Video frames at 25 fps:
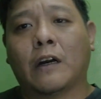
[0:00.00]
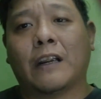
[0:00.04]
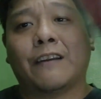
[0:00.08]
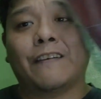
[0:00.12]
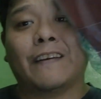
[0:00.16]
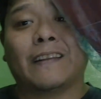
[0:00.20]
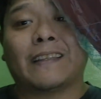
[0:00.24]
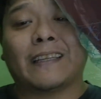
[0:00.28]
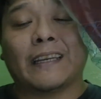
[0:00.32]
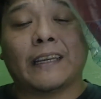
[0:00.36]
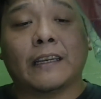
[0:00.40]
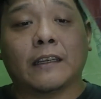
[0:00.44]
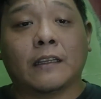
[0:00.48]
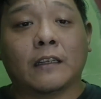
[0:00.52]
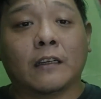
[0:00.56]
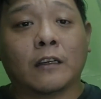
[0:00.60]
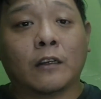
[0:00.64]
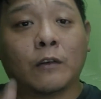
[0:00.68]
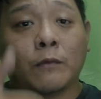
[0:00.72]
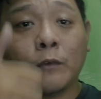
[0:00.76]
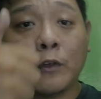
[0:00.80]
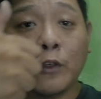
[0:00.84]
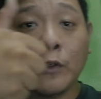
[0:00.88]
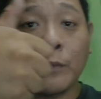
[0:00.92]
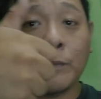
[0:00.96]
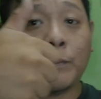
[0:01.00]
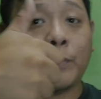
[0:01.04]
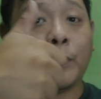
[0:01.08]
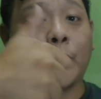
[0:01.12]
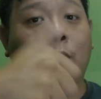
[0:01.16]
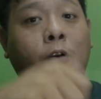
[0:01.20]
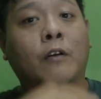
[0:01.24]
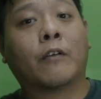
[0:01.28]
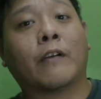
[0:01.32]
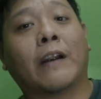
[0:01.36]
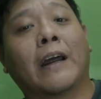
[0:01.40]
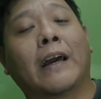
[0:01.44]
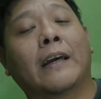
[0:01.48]
everything in a good
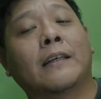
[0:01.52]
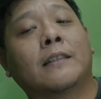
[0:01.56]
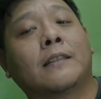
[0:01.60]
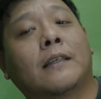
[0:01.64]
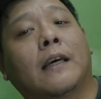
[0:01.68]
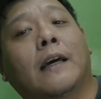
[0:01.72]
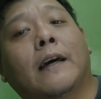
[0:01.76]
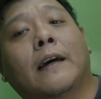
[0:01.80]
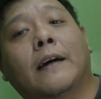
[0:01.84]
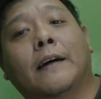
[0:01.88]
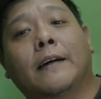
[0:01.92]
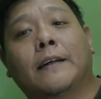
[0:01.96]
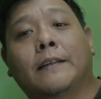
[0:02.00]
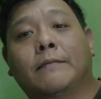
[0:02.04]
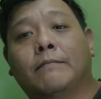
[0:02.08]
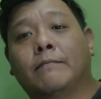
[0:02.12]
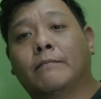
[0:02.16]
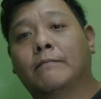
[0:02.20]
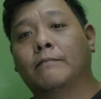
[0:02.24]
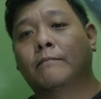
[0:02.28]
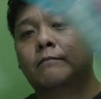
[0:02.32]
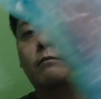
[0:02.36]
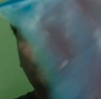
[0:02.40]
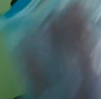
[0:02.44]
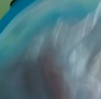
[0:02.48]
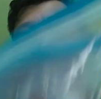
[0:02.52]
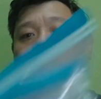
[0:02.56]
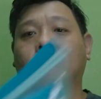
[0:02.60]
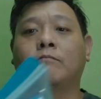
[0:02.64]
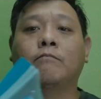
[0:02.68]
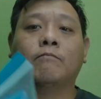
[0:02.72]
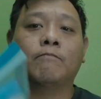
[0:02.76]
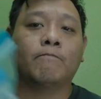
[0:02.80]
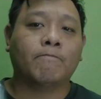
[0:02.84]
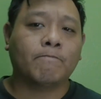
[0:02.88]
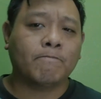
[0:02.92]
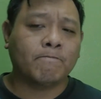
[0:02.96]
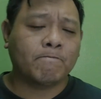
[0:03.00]
progress and
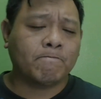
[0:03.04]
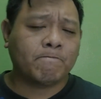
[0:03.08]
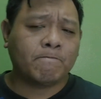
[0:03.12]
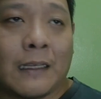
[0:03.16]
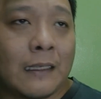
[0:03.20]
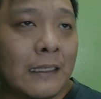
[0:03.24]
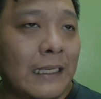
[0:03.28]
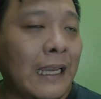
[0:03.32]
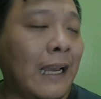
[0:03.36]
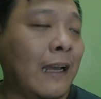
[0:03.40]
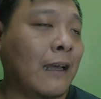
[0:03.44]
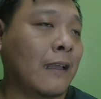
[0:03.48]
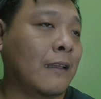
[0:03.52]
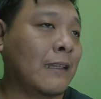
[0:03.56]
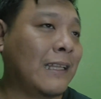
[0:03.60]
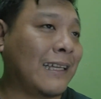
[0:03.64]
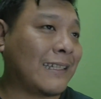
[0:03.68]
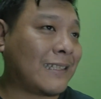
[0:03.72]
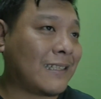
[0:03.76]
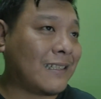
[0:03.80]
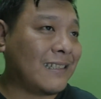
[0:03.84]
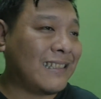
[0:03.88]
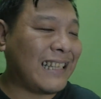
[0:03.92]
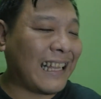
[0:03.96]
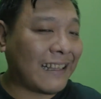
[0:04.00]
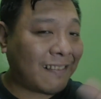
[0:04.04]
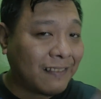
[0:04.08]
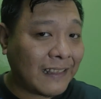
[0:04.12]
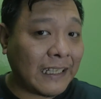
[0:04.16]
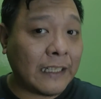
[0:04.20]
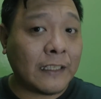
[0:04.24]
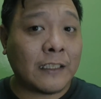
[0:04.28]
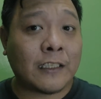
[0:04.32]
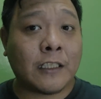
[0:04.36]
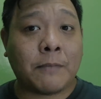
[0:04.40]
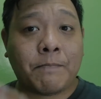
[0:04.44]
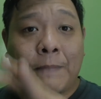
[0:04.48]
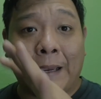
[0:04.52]
yeah, there's
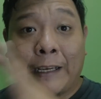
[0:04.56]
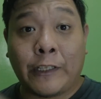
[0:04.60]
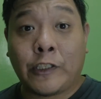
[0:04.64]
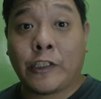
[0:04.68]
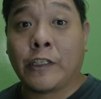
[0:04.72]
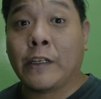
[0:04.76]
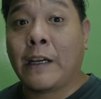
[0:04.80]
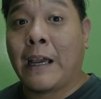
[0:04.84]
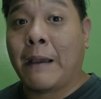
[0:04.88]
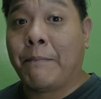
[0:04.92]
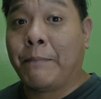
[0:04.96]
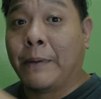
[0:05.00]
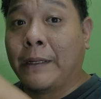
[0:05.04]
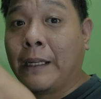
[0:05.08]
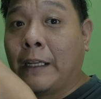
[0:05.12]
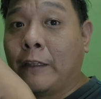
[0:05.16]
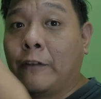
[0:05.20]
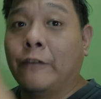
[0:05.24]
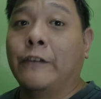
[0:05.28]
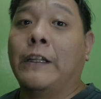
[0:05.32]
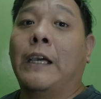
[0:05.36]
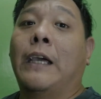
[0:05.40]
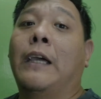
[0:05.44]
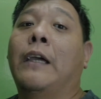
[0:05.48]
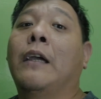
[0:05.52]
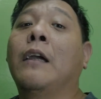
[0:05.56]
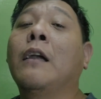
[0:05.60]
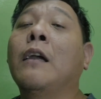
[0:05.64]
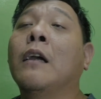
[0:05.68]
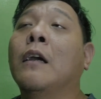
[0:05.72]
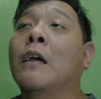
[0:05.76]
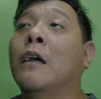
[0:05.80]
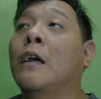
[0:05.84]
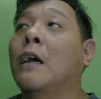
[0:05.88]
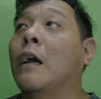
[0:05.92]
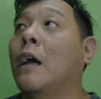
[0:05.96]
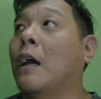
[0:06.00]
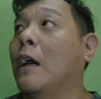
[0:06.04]
nothing special happening today,
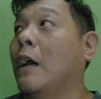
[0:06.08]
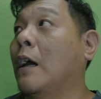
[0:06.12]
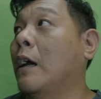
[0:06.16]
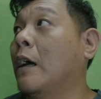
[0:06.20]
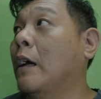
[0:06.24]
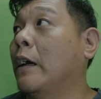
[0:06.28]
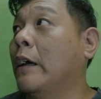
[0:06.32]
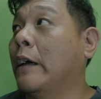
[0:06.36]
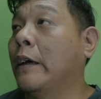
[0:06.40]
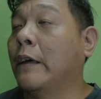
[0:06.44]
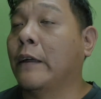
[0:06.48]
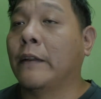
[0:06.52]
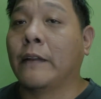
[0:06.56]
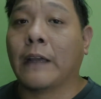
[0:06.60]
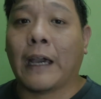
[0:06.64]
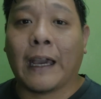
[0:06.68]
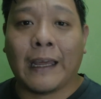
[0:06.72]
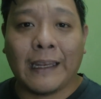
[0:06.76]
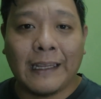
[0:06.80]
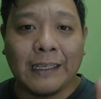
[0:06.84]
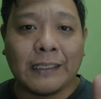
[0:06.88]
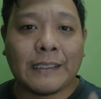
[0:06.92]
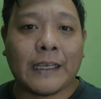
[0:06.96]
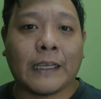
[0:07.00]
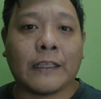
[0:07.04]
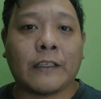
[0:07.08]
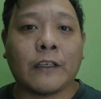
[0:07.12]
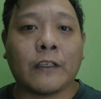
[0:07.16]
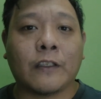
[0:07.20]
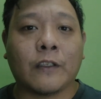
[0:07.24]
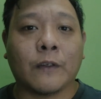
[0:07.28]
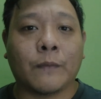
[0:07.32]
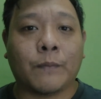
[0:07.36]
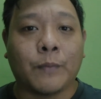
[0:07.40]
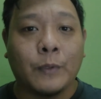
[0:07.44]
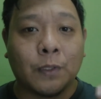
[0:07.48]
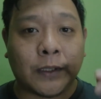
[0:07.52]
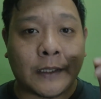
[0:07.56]
and I decided
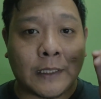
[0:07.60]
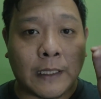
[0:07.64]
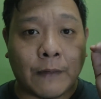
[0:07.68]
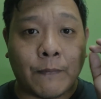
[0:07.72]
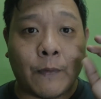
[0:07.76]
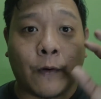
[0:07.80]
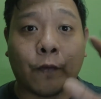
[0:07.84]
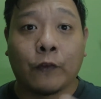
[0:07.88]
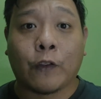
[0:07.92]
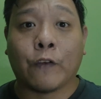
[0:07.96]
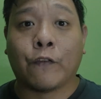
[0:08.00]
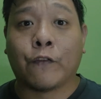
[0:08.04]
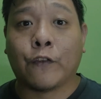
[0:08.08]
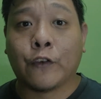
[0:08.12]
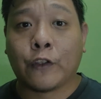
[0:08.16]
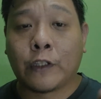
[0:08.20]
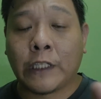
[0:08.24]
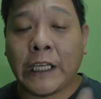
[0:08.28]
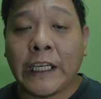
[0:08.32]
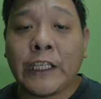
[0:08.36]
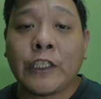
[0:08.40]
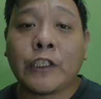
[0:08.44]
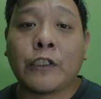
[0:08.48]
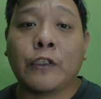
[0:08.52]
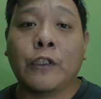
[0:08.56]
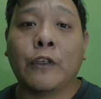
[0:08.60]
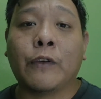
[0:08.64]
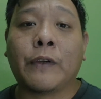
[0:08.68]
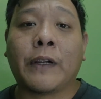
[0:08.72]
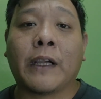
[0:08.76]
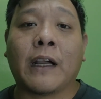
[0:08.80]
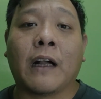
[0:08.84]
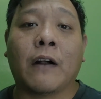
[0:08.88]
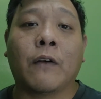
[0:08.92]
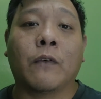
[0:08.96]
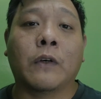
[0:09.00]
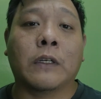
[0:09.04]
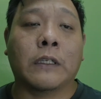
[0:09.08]
to put some of the footage
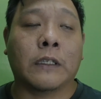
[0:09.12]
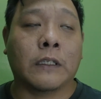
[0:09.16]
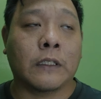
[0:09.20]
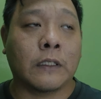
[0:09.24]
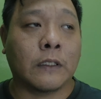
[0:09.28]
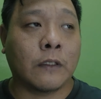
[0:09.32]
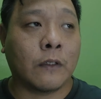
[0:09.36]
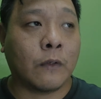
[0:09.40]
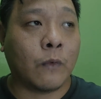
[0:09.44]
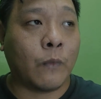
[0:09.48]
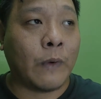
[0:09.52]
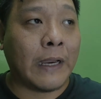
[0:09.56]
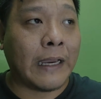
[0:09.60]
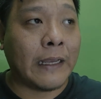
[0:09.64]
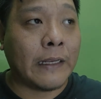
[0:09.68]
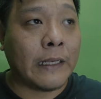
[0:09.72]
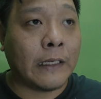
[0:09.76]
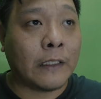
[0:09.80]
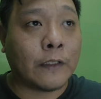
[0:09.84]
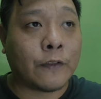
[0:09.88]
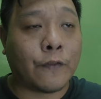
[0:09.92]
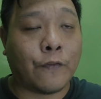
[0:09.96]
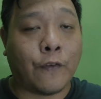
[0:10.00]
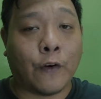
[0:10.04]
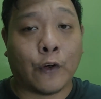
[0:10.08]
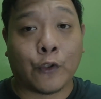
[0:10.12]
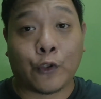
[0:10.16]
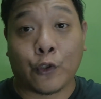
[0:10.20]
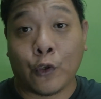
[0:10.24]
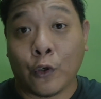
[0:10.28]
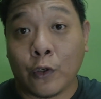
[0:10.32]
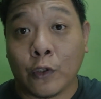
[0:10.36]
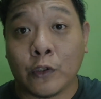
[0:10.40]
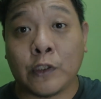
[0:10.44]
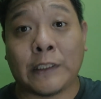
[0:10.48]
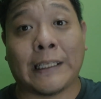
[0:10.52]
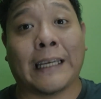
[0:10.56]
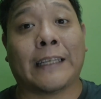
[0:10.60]
during our wedding's
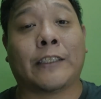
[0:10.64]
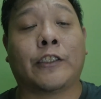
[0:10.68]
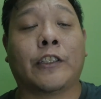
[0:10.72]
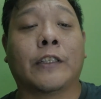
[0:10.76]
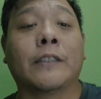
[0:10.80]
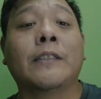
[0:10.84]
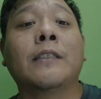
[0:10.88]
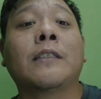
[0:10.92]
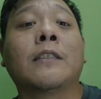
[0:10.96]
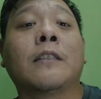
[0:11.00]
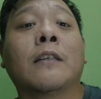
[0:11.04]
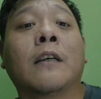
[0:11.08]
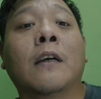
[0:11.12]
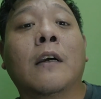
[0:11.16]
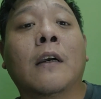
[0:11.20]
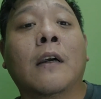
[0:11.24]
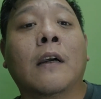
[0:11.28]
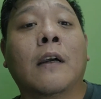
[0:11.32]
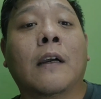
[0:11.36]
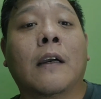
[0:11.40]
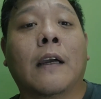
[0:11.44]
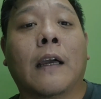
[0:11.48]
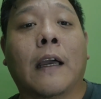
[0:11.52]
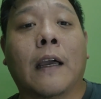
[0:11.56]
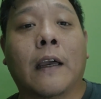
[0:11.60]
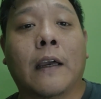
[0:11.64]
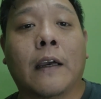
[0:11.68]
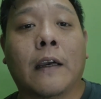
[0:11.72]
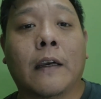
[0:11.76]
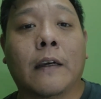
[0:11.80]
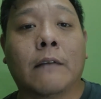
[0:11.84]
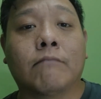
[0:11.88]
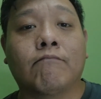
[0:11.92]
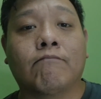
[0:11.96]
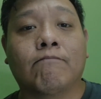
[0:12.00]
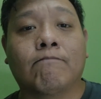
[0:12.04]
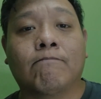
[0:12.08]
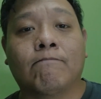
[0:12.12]
photo sections.
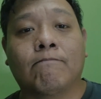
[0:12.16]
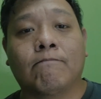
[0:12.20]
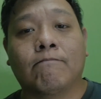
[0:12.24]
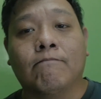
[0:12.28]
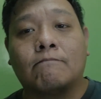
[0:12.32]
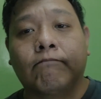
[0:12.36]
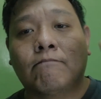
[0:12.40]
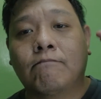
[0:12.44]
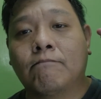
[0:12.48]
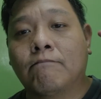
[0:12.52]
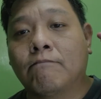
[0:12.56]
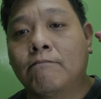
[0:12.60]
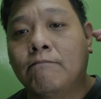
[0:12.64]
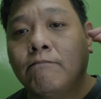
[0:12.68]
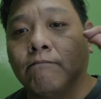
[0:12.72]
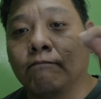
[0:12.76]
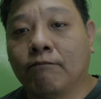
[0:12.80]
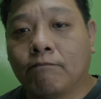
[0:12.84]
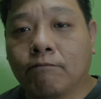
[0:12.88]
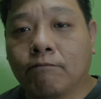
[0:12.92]
And